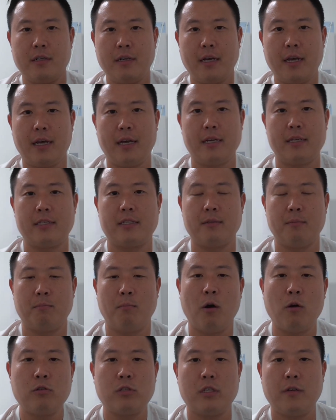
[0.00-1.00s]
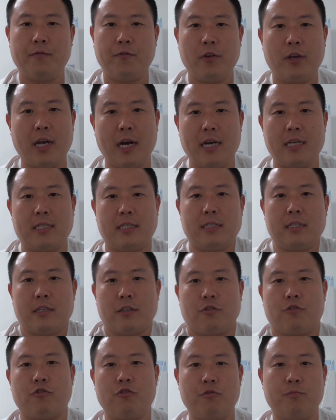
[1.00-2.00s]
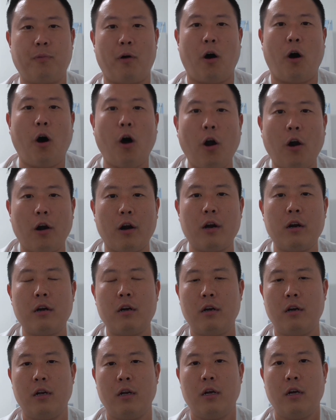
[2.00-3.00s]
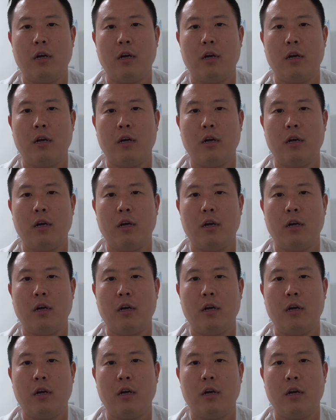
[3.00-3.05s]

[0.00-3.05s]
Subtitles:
as most of you guys in the group are,